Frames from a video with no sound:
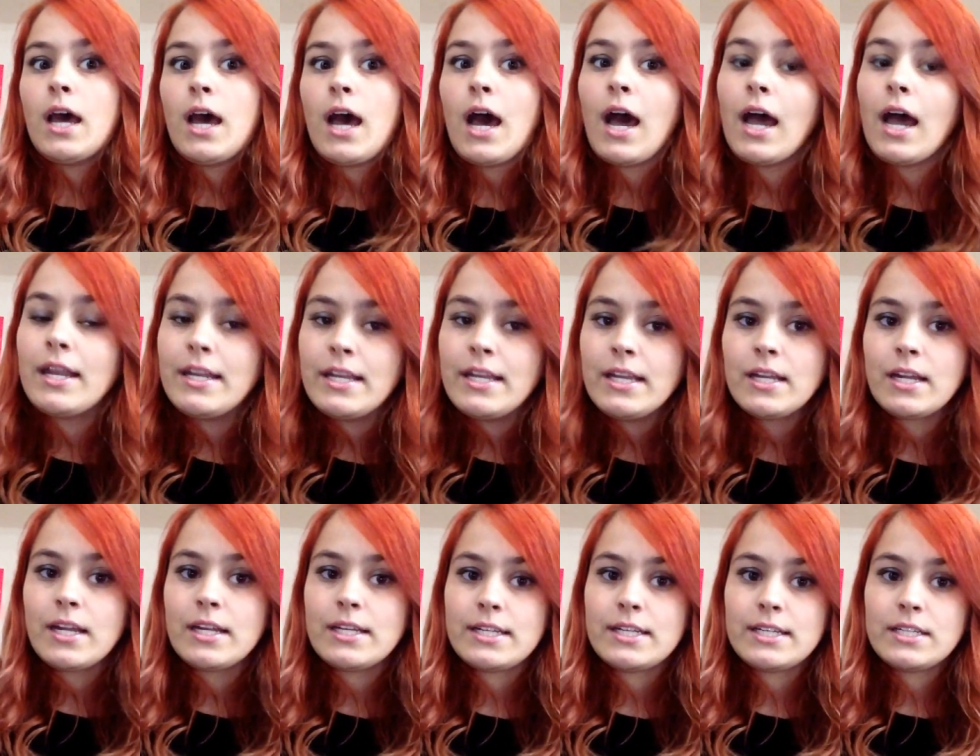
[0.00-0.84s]
I need
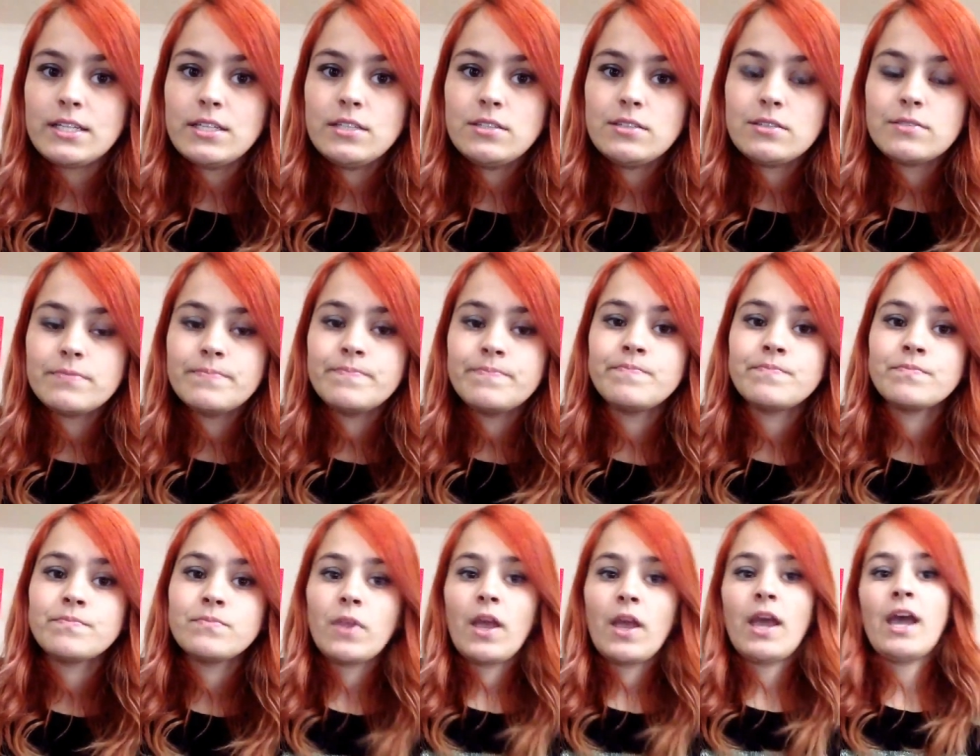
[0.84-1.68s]
ideas.
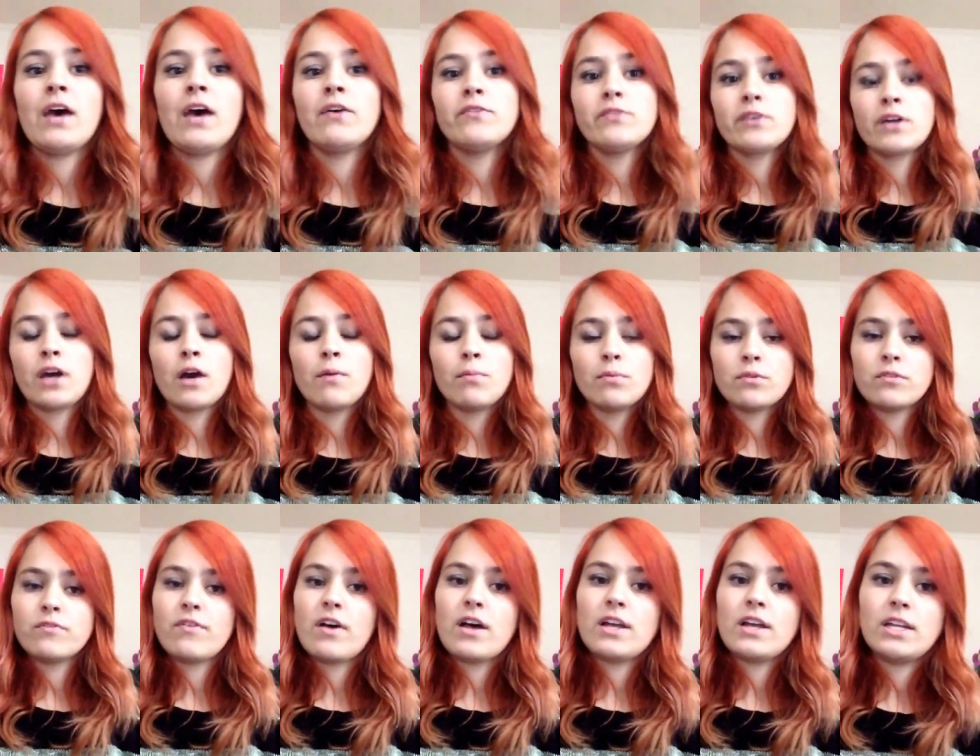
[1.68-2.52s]
I have a couple
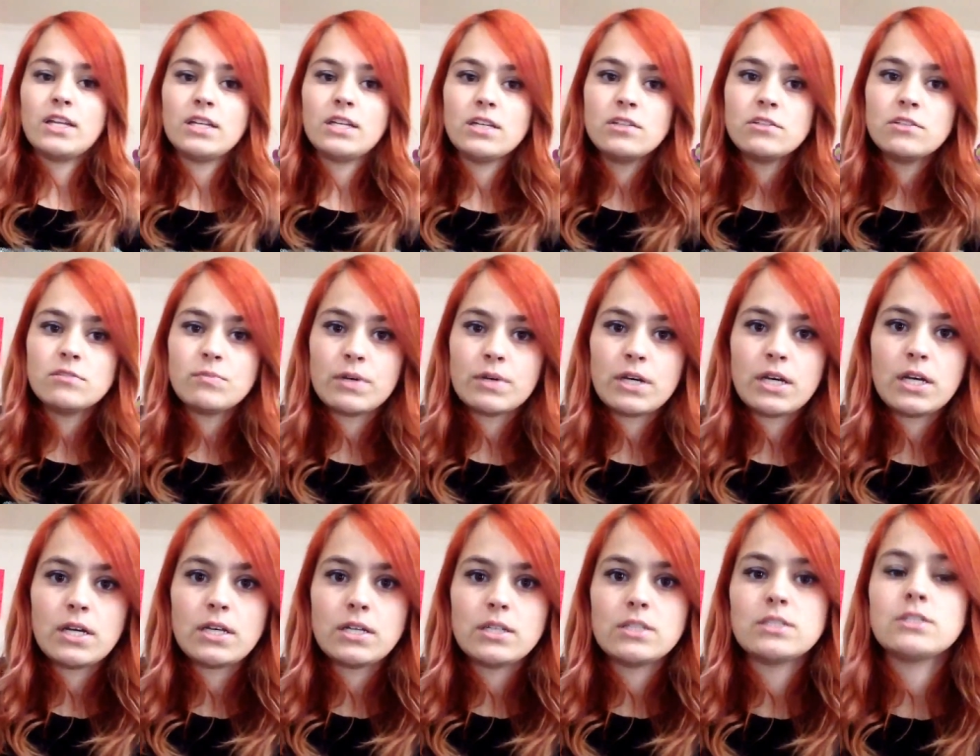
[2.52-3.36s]
of ideas,
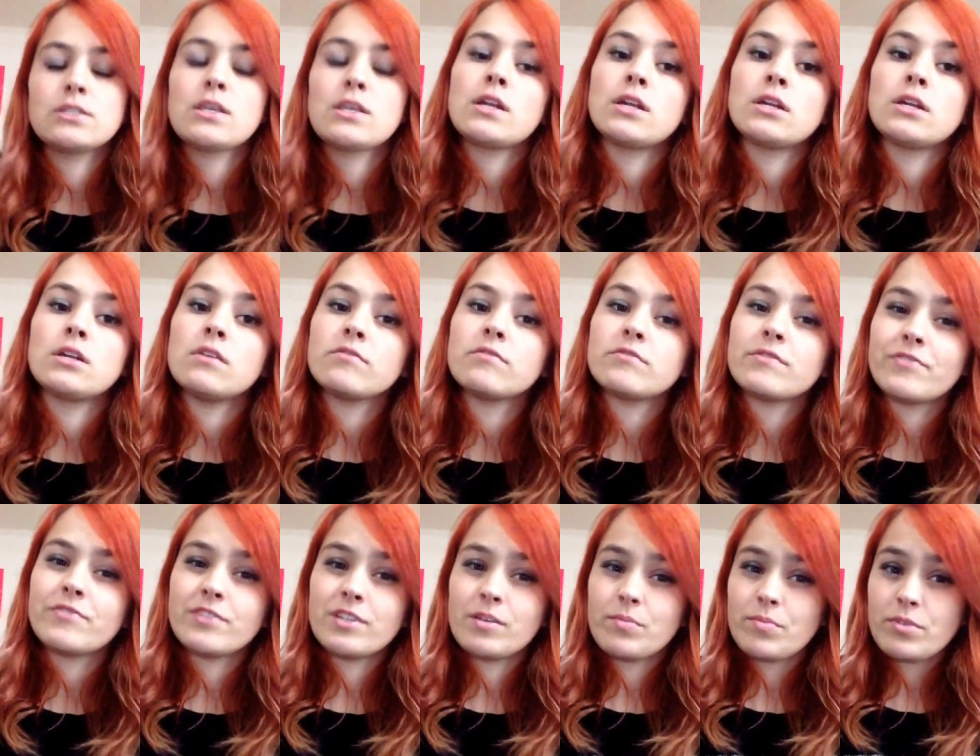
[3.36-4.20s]
but it's not enough to
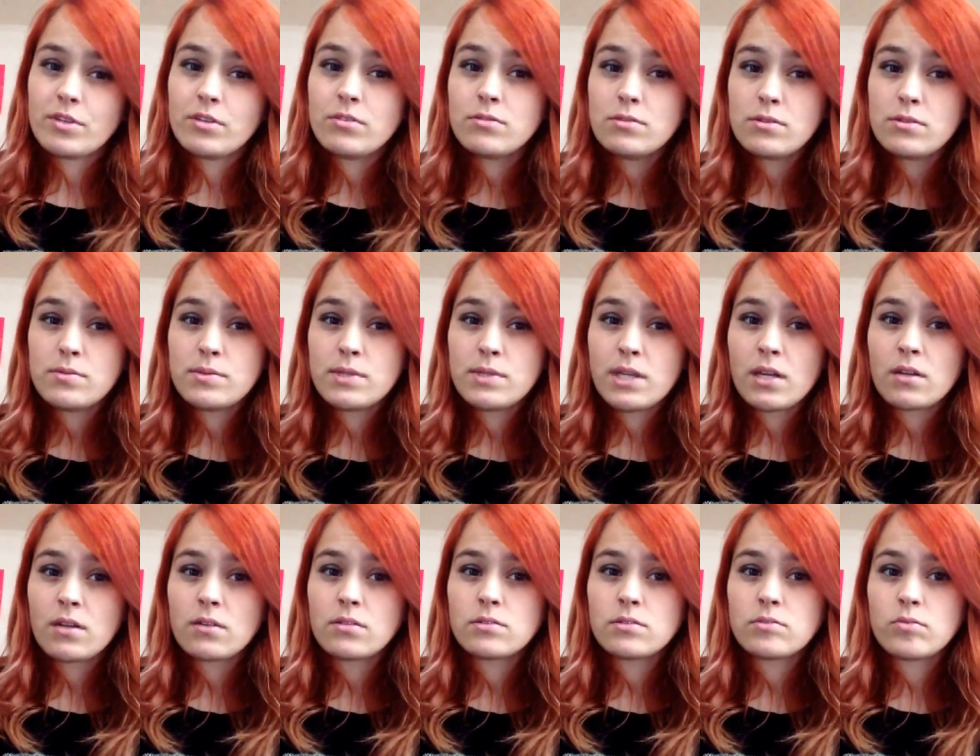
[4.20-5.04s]
fill up a YouTube
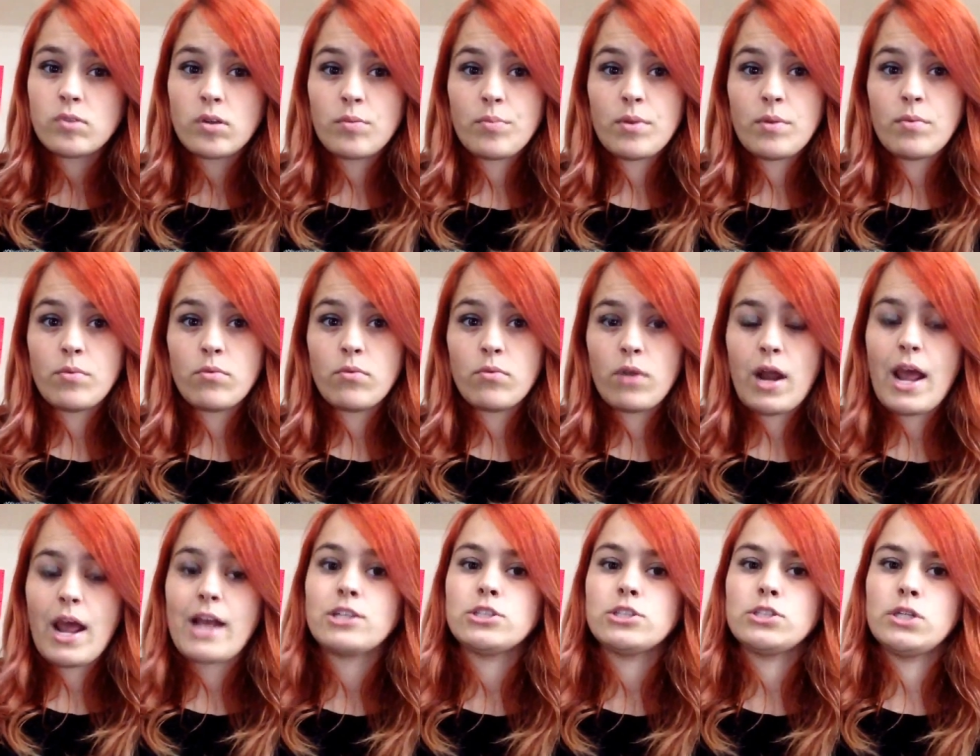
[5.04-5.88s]
channel to where people would
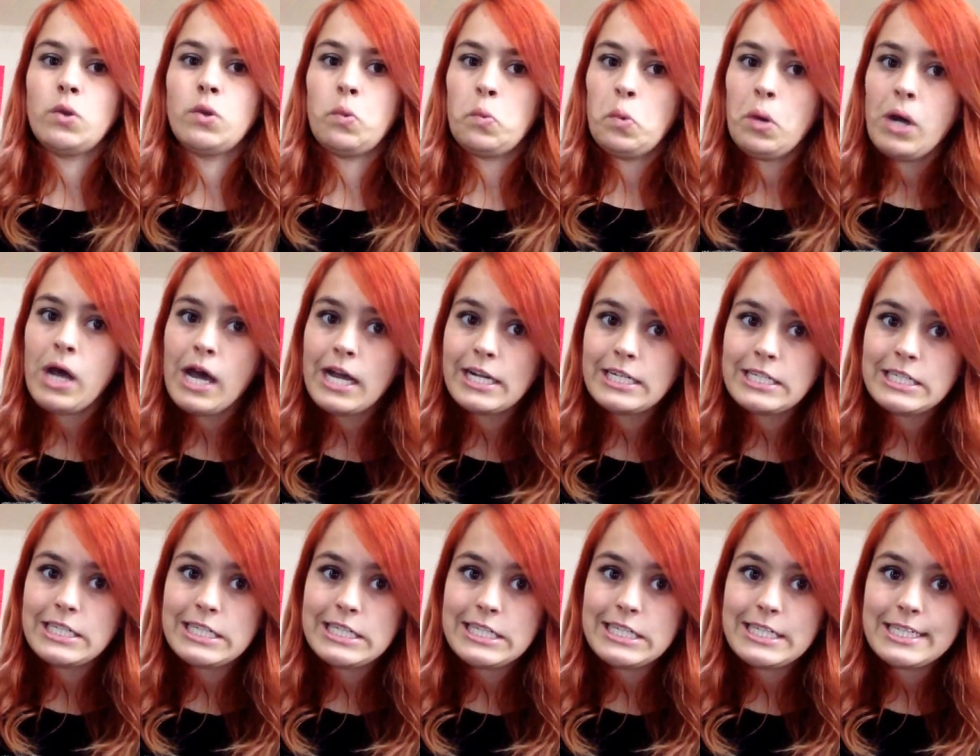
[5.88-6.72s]
actually watch
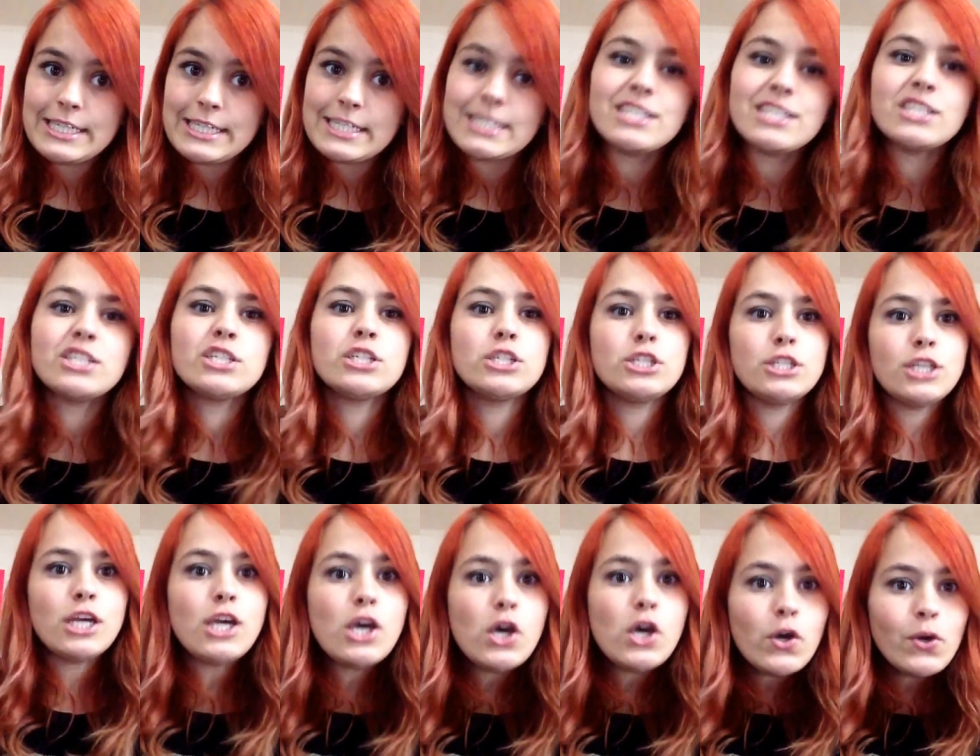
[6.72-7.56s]
it.
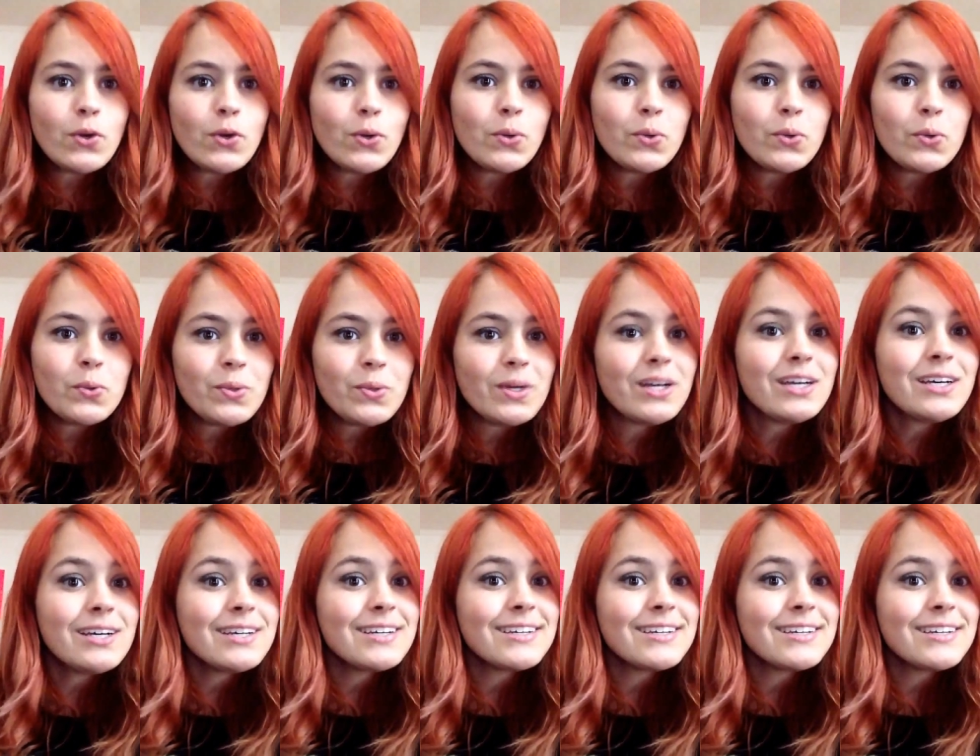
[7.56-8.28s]
So,